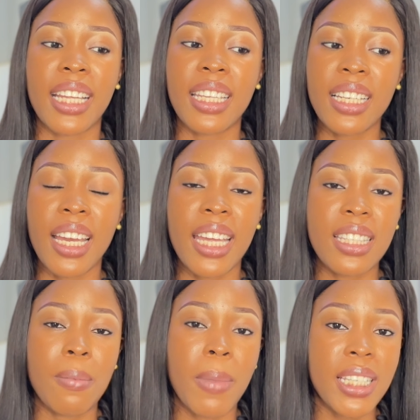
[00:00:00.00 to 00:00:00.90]
I think that
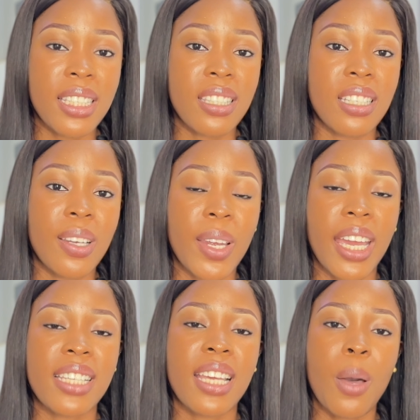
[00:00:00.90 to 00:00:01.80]
getting a master's
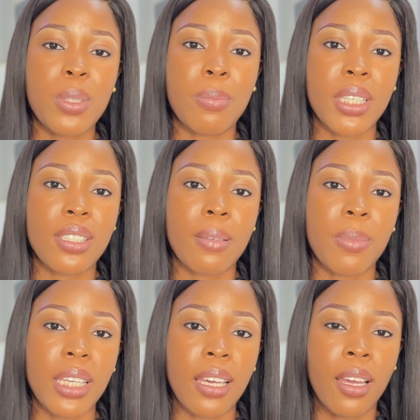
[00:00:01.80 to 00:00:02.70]
degree has helped me to
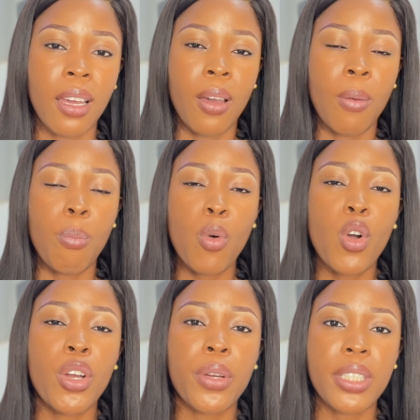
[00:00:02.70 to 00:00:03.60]
be
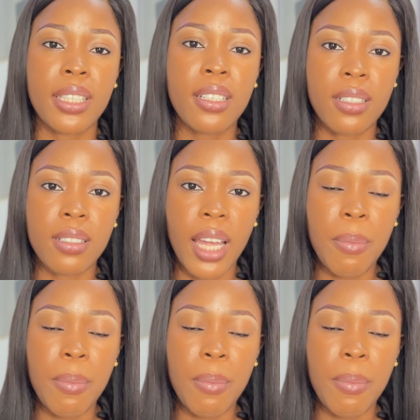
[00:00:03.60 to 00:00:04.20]
more critical.